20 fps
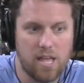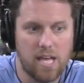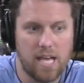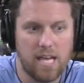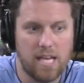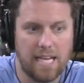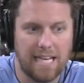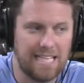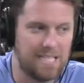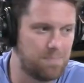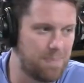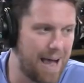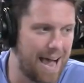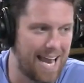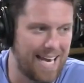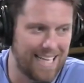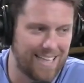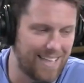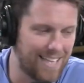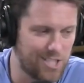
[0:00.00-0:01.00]
he's
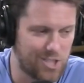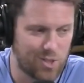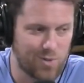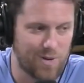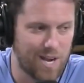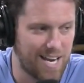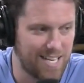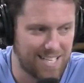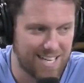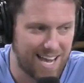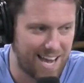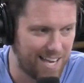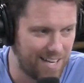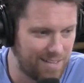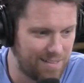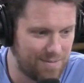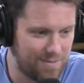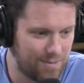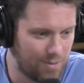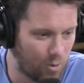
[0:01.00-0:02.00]
batting like
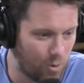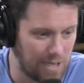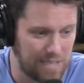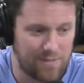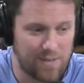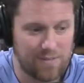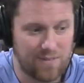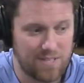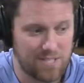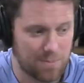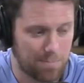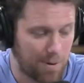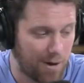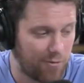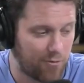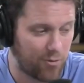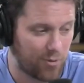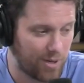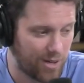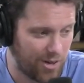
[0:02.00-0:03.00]
299, or even if he's
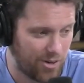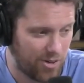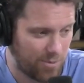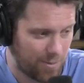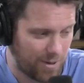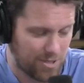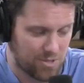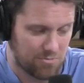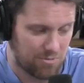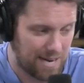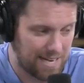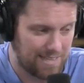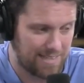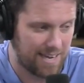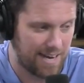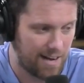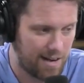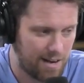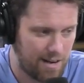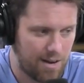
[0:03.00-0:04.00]
above 300, but it's right
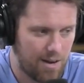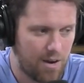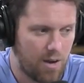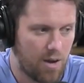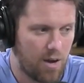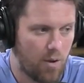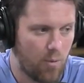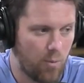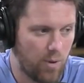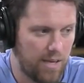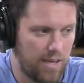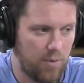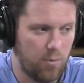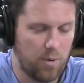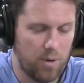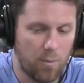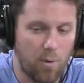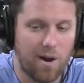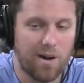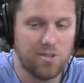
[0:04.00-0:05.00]
there. We
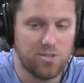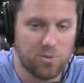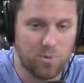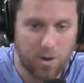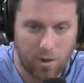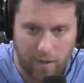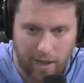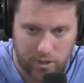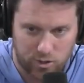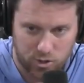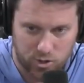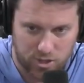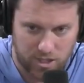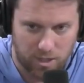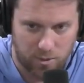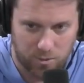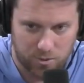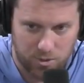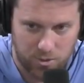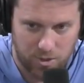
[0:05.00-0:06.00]
we want to do an electric
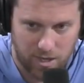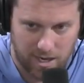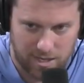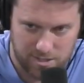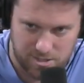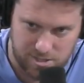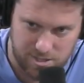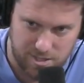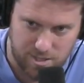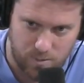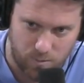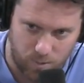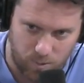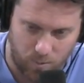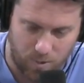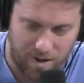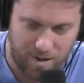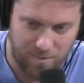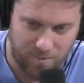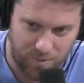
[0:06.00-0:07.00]
chair with you guys. We
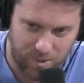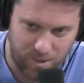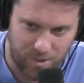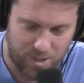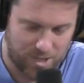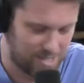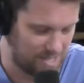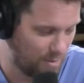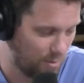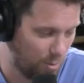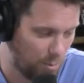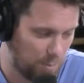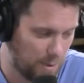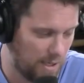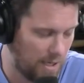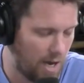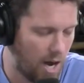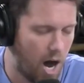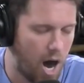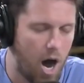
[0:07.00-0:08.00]
want we because it
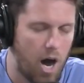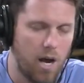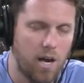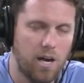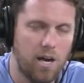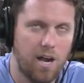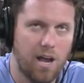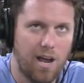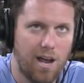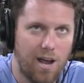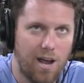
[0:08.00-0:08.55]
would be oh, un, yes